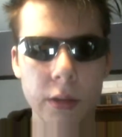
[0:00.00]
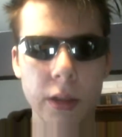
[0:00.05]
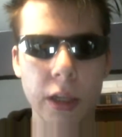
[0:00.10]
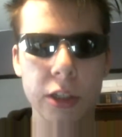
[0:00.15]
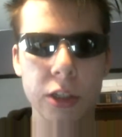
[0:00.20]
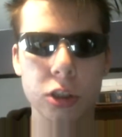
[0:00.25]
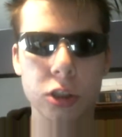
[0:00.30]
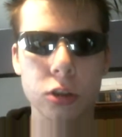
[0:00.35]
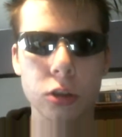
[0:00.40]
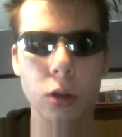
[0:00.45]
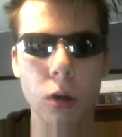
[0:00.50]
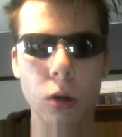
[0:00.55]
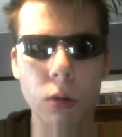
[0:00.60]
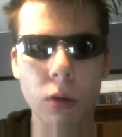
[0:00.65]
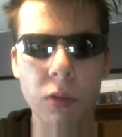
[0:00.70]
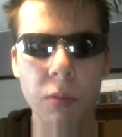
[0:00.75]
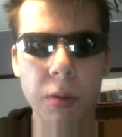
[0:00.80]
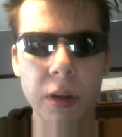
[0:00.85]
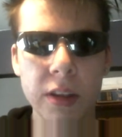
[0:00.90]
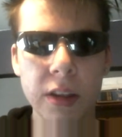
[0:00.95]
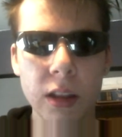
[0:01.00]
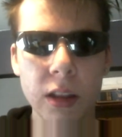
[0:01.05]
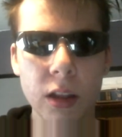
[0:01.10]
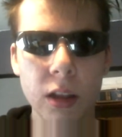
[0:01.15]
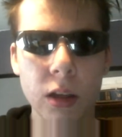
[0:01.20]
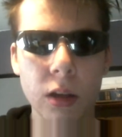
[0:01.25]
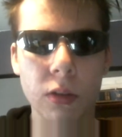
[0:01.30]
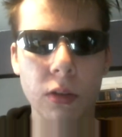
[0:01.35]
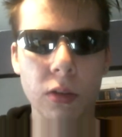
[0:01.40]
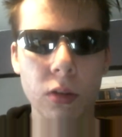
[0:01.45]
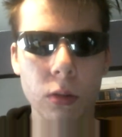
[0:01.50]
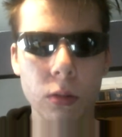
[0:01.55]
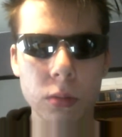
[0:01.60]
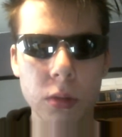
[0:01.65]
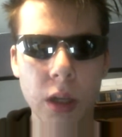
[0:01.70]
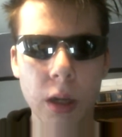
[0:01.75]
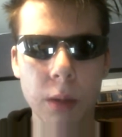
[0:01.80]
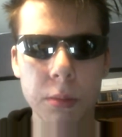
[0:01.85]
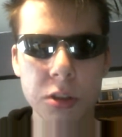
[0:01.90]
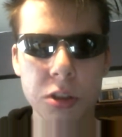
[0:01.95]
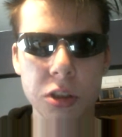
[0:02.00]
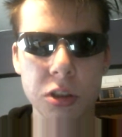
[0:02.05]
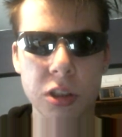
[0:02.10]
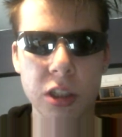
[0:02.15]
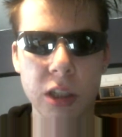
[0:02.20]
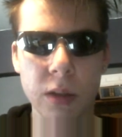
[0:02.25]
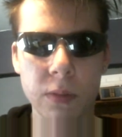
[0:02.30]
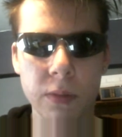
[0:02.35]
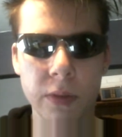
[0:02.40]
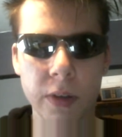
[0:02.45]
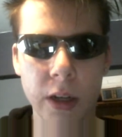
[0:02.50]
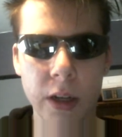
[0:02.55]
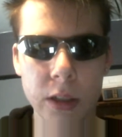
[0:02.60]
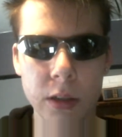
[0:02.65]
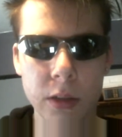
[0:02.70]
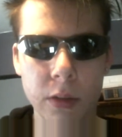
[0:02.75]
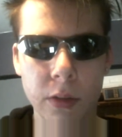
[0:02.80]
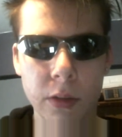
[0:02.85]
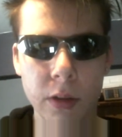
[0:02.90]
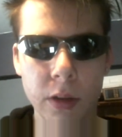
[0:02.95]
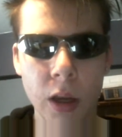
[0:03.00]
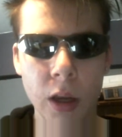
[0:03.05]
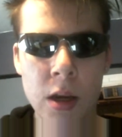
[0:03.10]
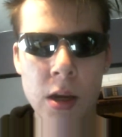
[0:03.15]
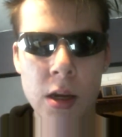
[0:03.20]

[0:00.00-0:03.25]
They should always be dealing some damage in team fights